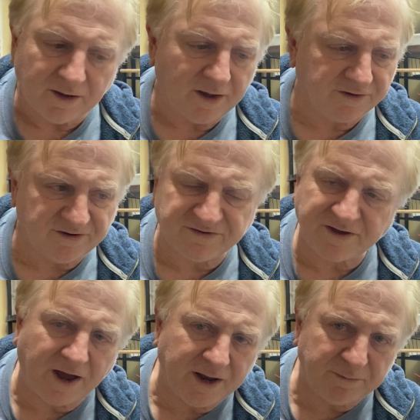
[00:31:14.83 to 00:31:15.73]
It just
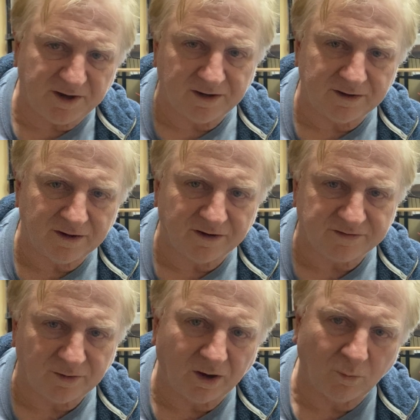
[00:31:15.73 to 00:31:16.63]
came in and I
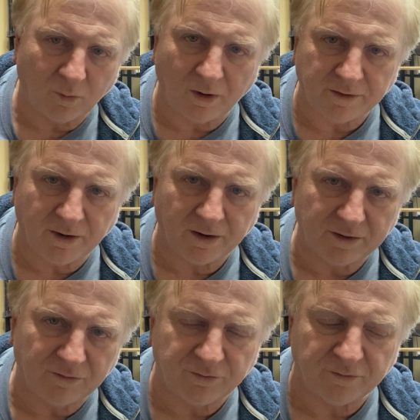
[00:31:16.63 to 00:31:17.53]
said, oh, why not?
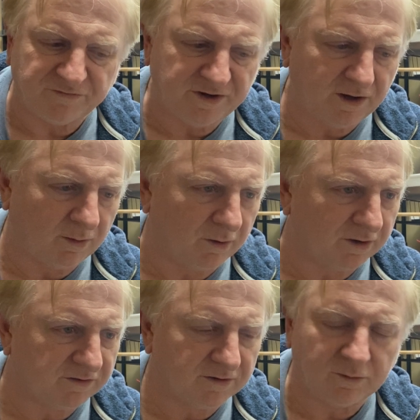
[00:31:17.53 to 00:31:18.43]
And I'll do a video on
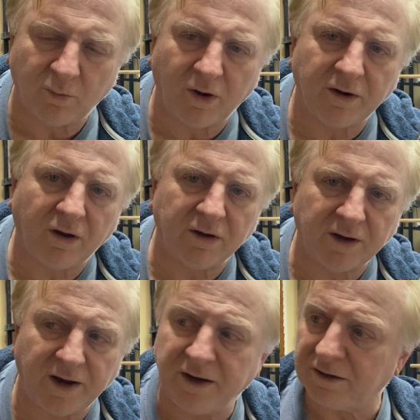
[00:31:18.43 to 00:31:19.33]
it too. Why not,
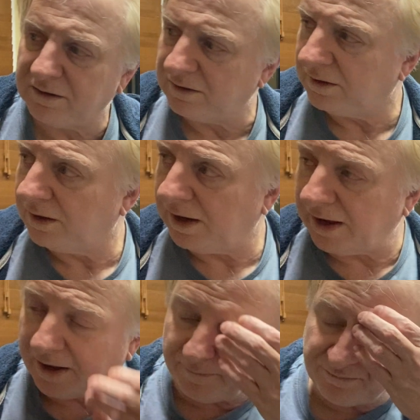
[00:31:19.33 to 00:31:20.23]
eh?
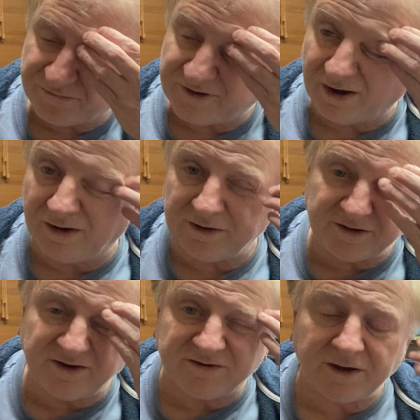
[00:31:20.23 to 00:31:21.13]
So you
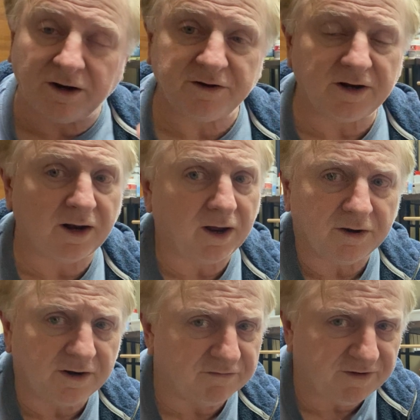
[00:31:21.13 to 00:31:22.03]
did see, I did
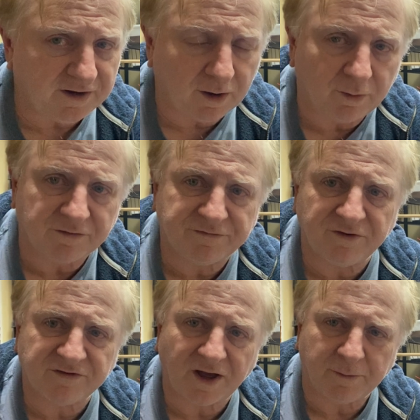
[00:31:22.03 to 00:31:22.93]
a video when it
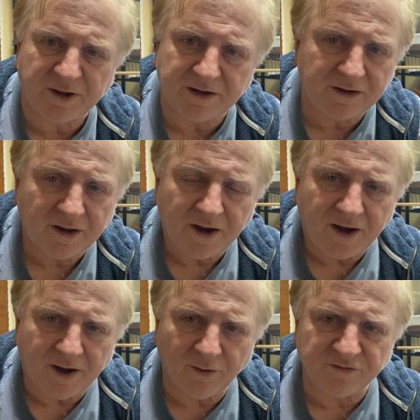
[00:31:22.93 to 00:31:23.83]
first came in.
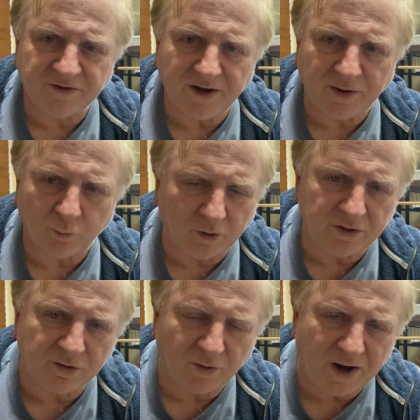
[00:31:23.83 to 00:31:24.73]
It was a
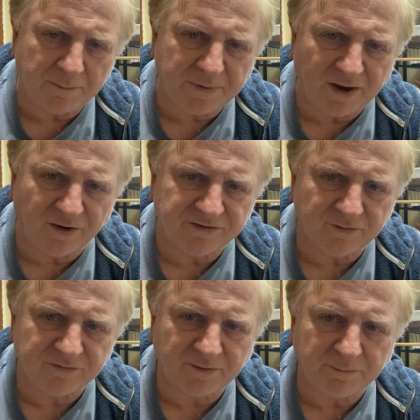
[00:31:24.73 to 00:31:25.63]
wooden ground balance. It
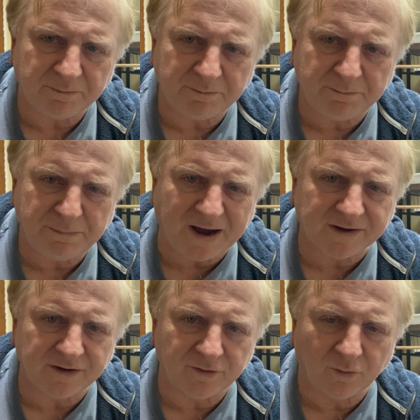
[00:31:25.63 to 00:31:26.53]
was a
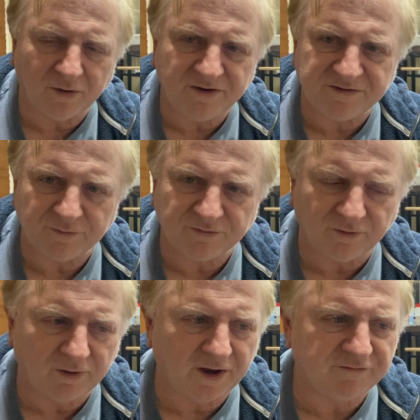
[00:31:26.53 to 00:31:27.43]
bucket of noise. It was
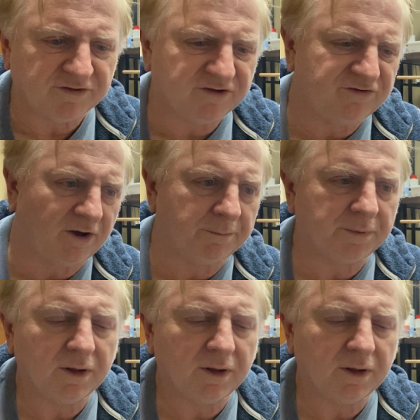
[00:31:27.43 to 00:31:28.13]
all over the shop.